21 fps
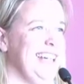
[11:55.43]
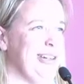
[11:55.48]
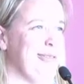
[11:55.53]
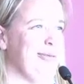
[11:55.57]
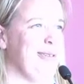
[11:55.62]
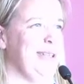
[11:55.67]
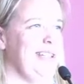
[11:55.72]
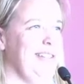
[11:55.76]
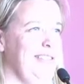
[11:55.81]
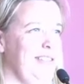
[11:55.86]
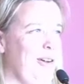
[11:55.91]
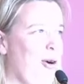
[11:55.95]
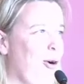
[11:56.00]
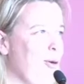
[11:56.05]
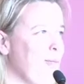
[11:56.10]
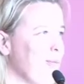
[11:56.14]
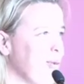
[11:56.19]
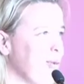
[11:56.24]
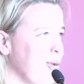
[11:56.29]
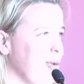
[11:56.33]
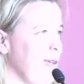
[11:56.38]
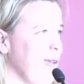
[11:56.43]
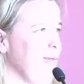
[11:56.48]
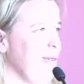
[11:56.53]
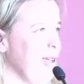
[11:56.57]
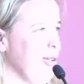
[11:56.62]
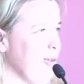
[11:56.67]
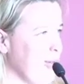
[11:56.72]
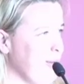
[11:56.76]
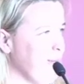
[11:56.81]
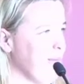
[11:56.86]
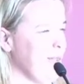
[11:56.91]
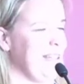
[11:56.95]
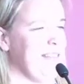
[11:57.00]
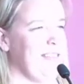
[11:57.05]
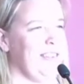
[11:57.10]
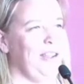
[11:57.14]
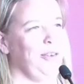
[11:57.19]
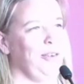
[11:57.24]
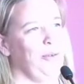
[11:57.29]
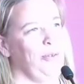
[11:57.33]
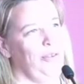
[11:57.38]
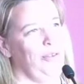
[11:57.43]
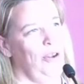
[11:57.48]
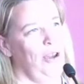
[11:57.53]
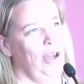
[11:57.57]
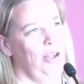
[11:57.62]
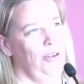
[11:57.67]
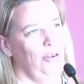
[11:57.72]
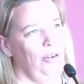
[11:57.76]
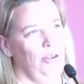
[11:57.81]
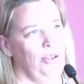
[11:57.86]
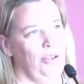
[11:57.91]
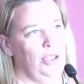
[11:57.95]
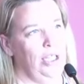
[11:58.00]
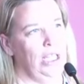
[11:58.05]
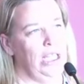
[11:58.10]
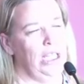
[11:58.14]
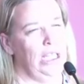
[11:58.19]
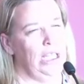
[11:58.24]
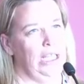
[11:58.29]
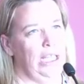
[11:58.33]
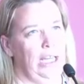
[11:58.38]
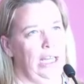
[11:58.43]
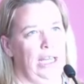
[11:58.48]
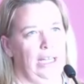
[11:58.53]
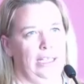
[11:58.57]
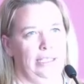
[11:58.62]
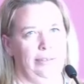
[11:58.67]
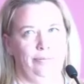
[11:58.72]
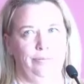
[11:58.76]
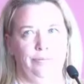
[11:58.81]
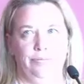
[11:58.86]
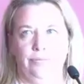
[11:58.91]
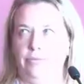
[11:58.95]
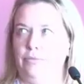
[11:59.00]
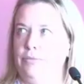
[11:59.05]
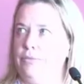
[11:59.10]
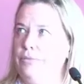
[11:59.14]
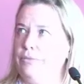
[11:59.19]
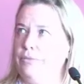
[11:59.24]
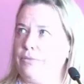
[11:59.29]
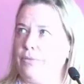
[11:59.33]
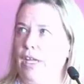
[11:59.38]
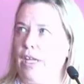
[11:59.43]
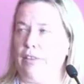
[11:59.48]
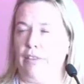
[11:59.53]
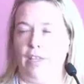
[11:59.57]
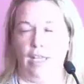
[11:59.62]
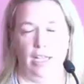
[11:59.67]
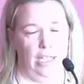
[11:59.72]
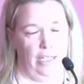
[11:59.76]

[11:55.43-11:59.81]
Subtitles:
We did the onboarding, we got them their single sign-on. They